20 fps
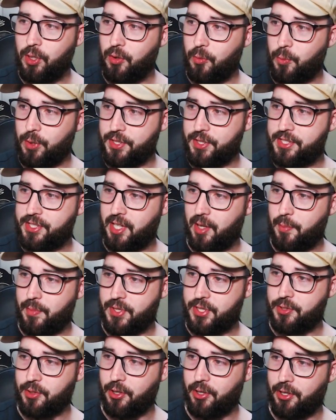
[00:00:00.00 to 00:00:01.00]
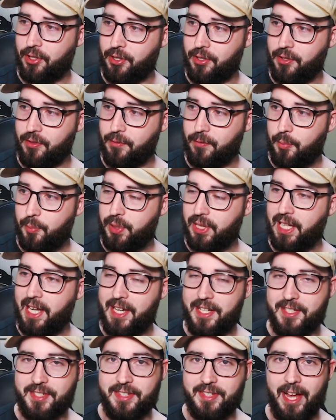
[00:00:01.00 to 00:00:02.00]
was some sort of
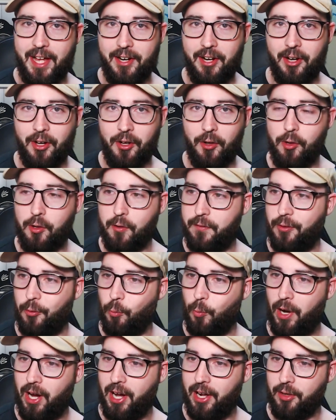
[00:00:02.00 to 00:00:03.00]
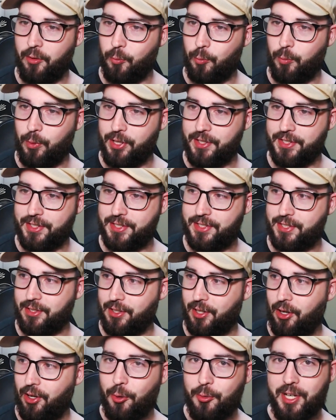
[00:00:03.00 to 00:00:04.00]
place that All For One was
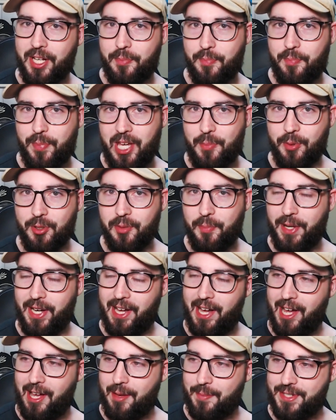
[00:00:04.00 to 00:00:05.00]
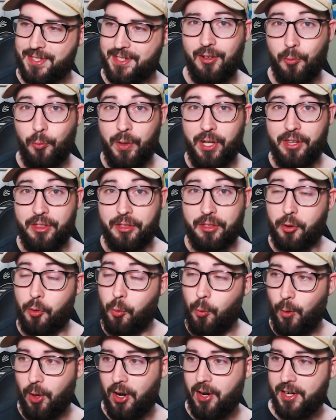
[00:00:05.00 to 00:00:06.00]
holding people, perhaps, with
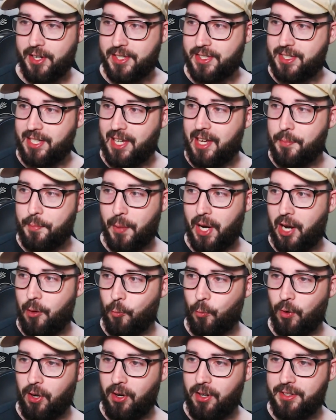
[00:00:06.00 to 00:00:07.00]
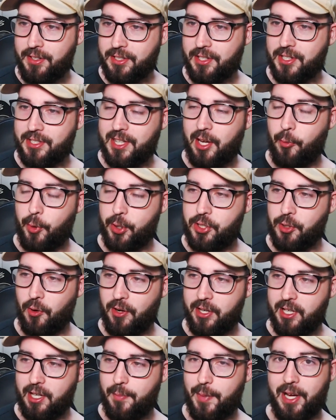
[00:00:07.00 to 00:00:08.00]
quirks he might want, because they were
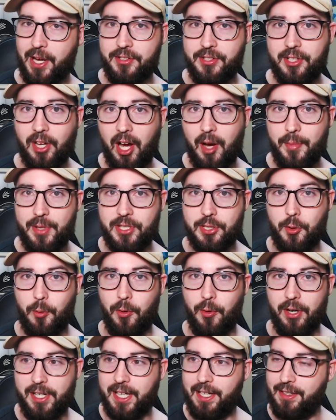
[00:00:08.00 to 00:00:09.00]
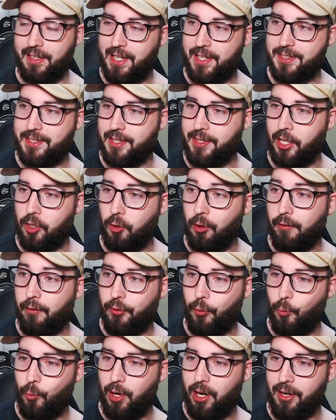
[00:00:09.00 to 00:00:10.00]
talking about DABI's quirk and they said that All
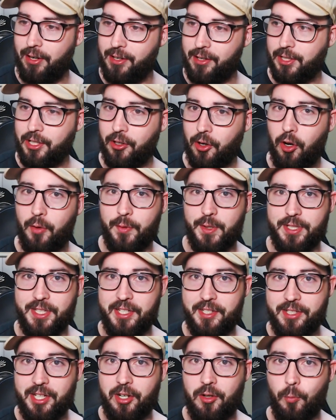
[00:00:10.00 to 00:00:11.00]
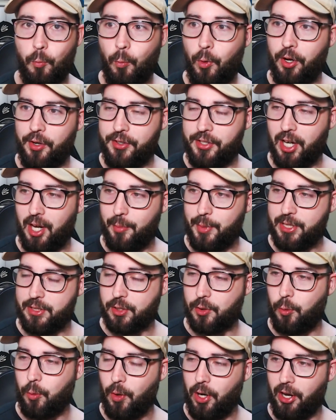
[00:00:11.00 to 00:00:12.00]
For One, you know, obviously didn't want DABI's
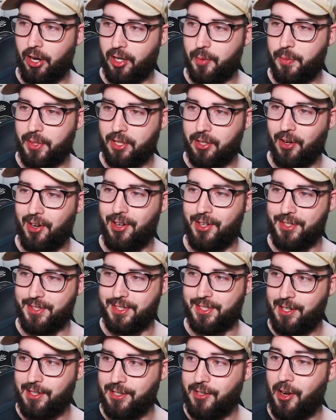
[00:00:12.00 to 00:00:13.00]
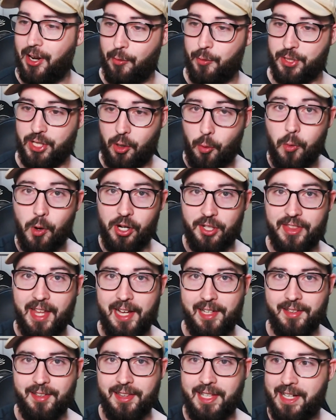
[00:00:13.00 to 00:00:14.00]
quirk because, you know, it was a quirk
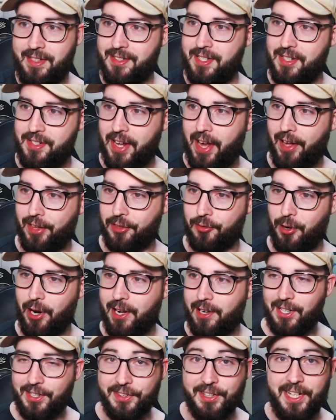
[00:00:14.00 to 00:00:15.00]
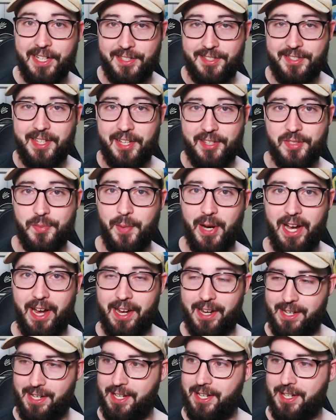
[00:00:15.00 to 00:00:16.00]
that led to death, right? At least that's
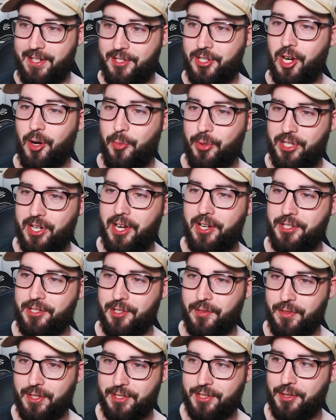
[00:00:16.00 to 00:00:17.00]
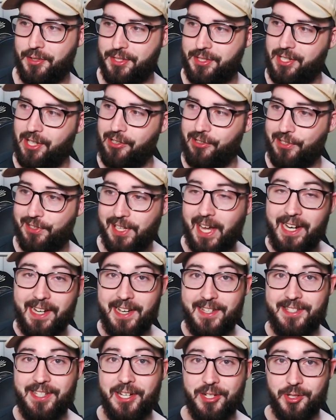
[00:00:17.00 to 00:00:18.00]
my interpretation of this whole scenario. And like
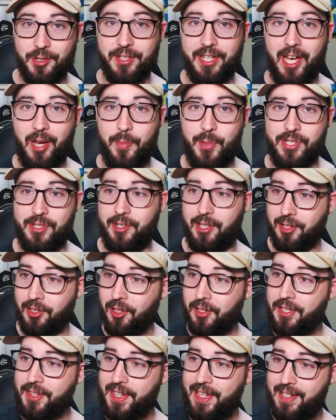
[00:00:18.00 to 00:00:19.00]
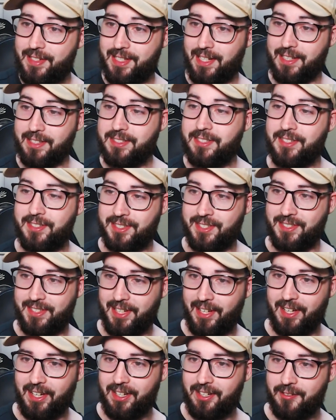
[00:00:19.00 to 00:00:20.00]
I said during the episode, a lot of these instances
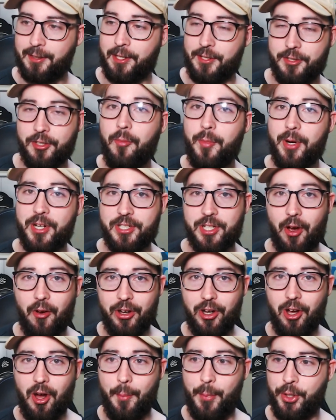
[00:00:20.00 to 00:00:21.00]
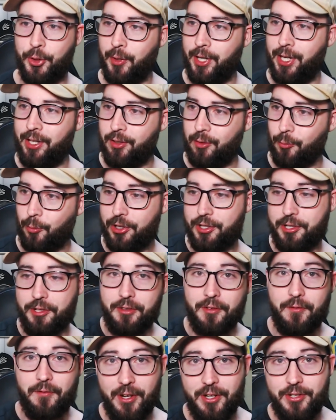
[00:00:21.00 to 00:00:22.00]
here, there's so much going on between watching
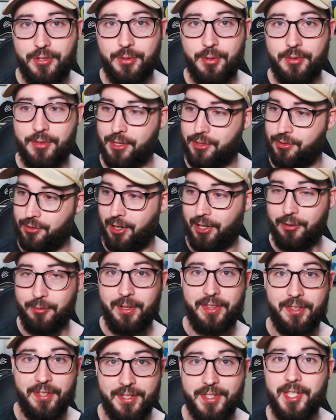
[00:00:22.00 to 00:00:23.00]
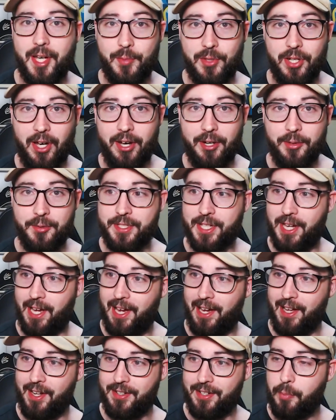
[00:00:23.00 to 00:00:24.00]
the visuals, trying to read the subtitles,
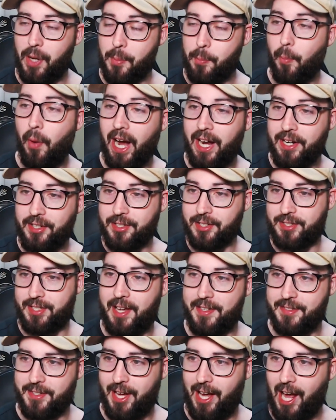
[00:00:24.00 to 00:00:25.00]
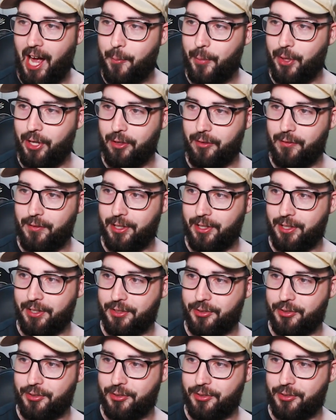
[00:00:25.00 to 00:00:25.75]
and my mind just has a habit of